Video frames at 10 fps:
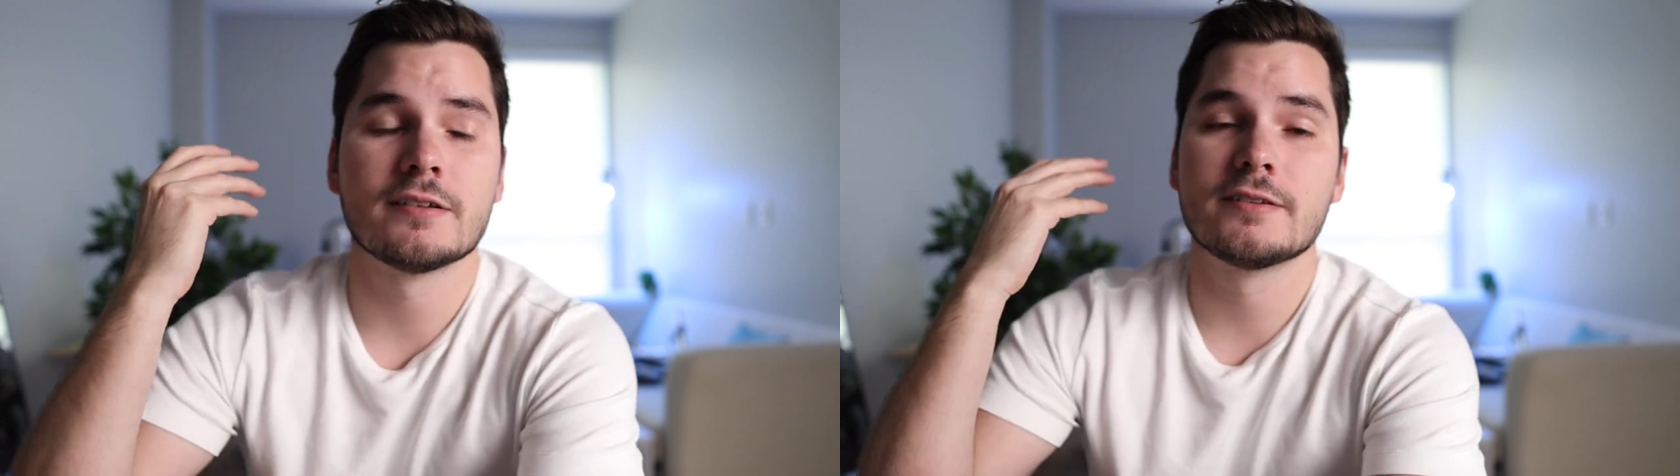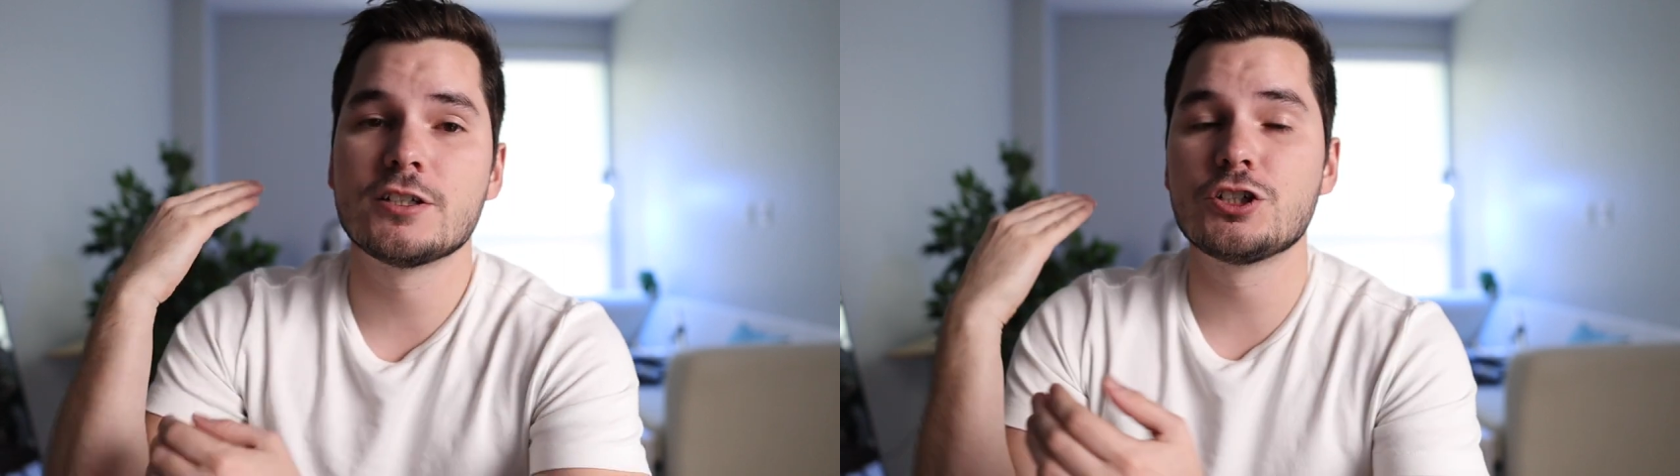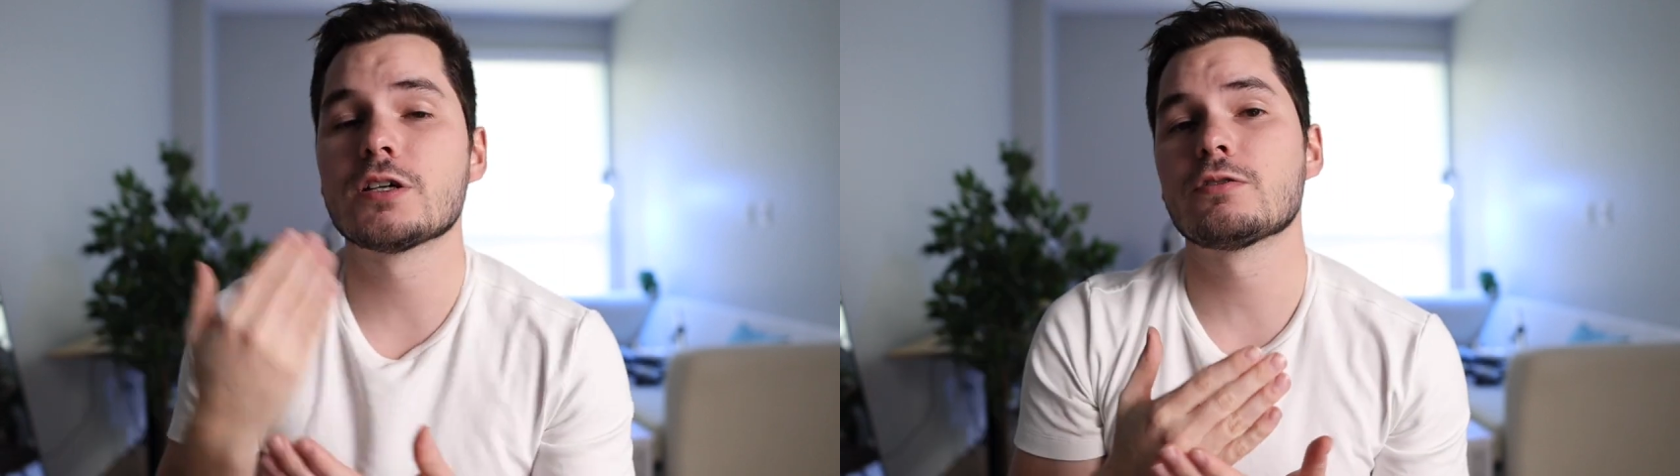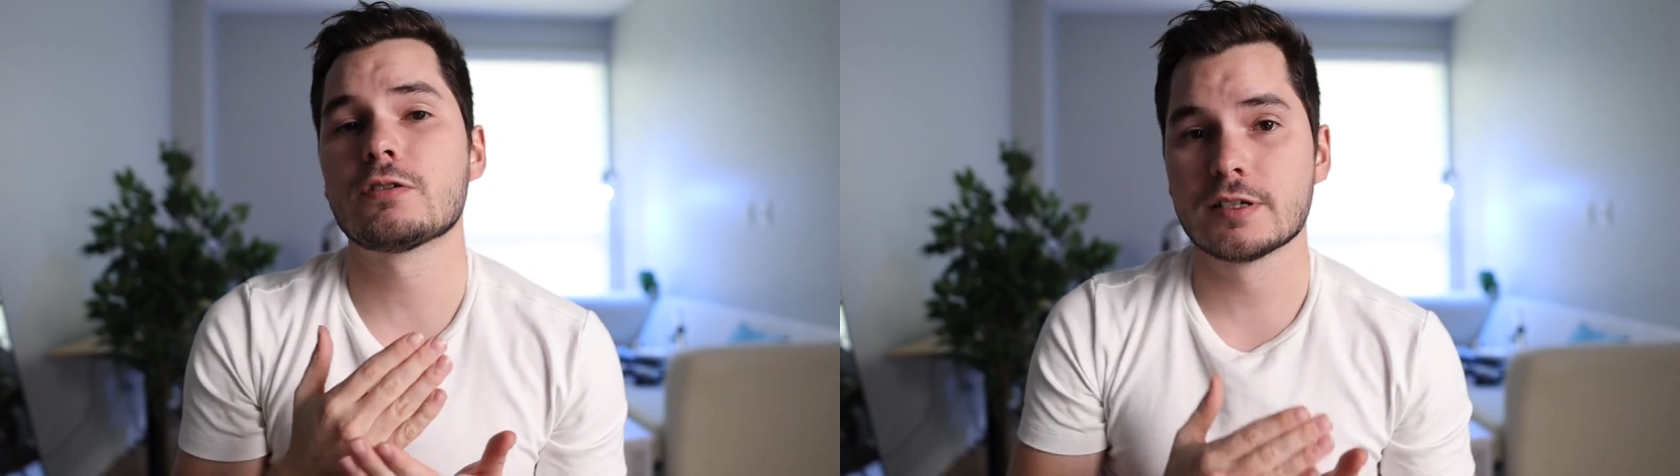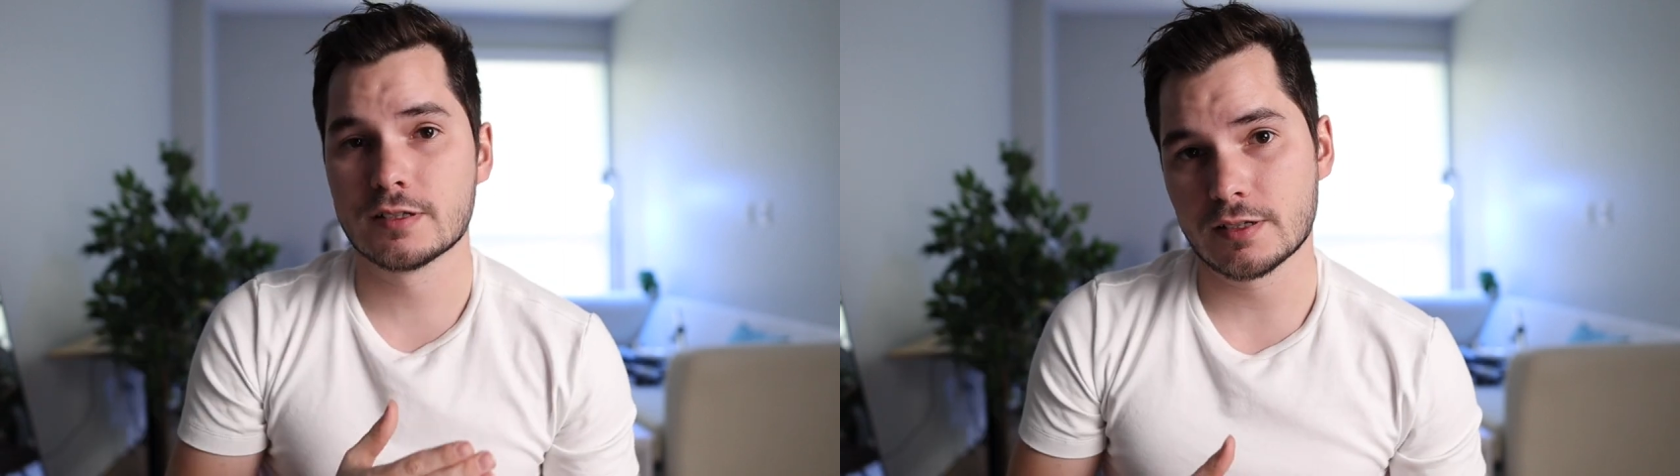the general
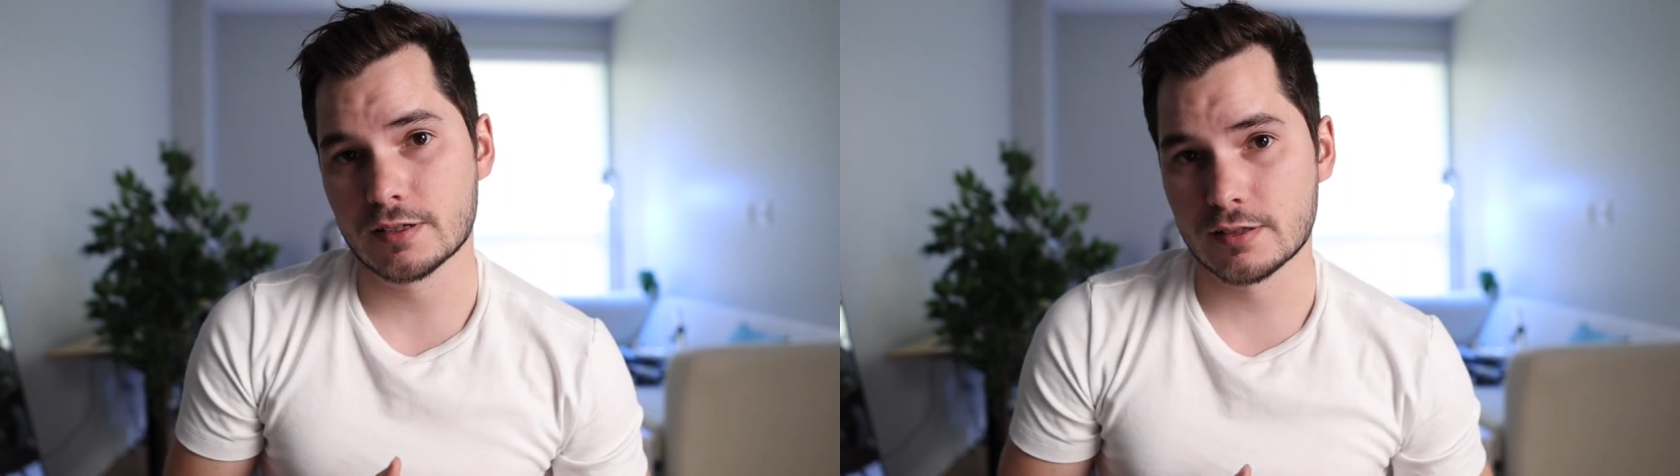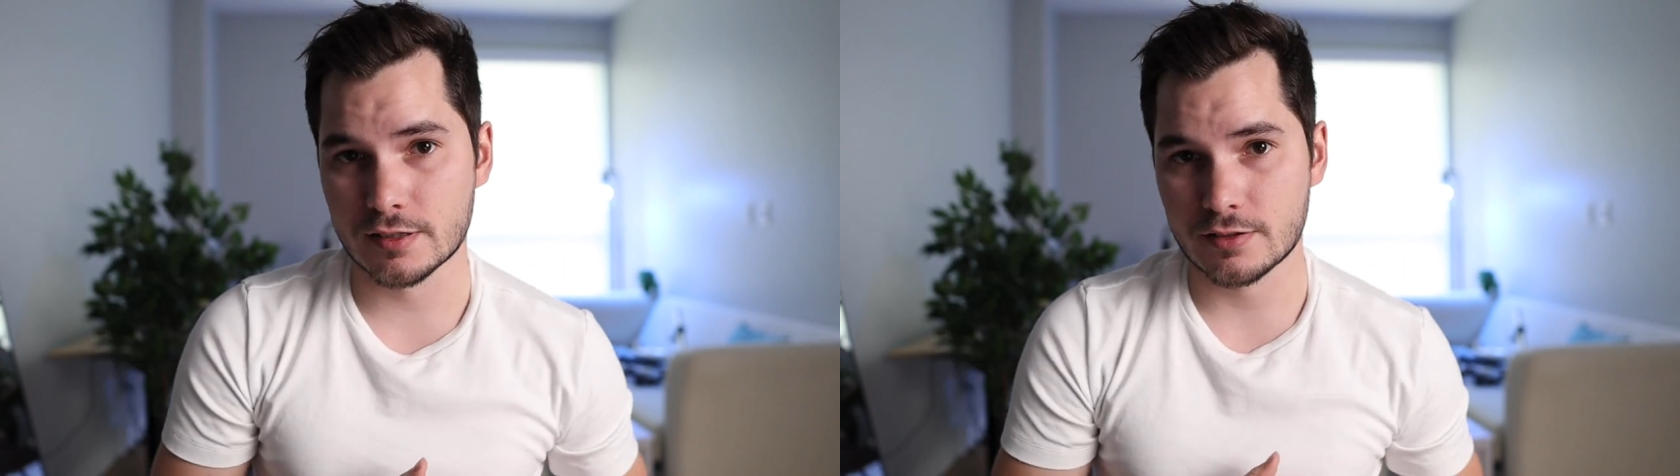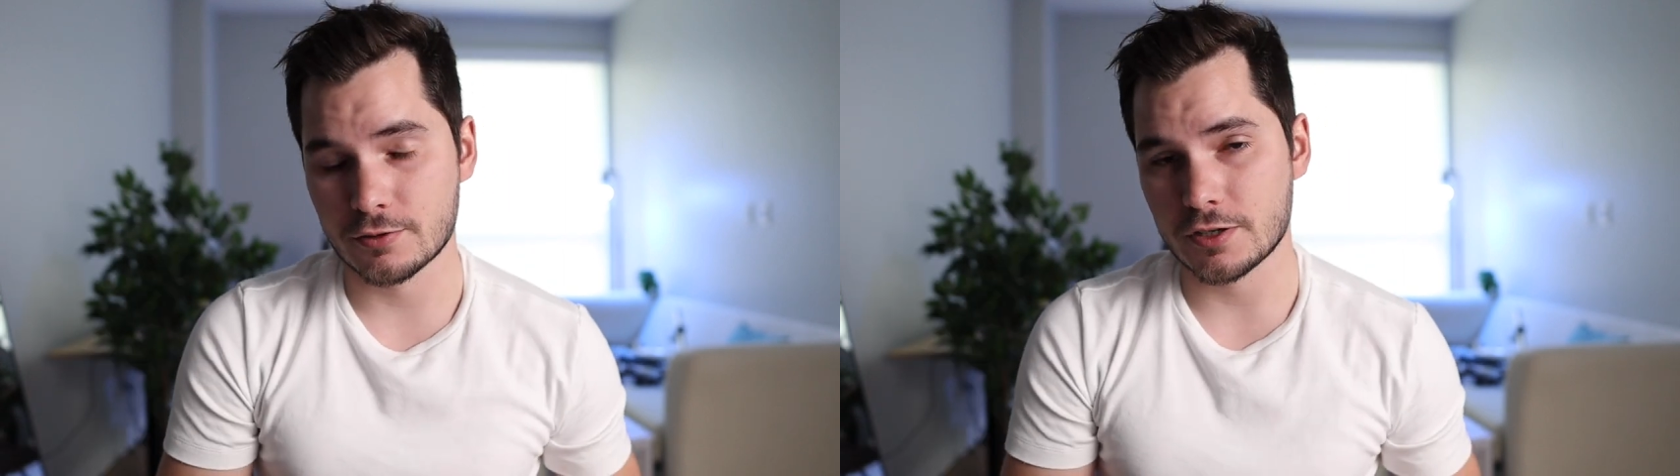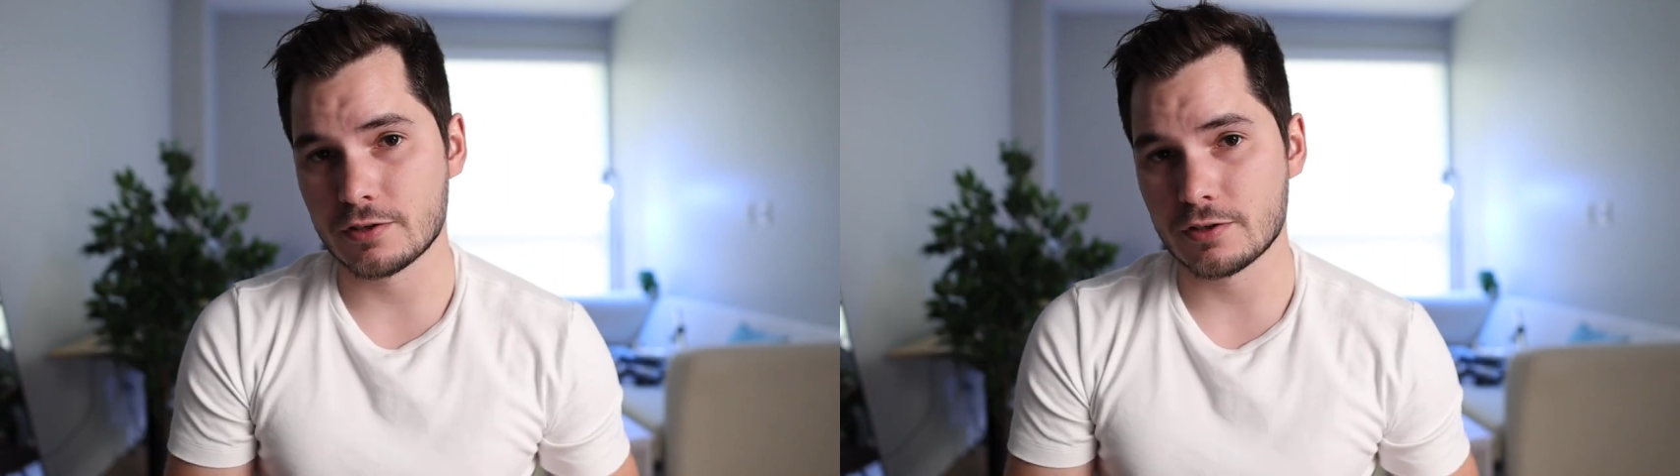consensus for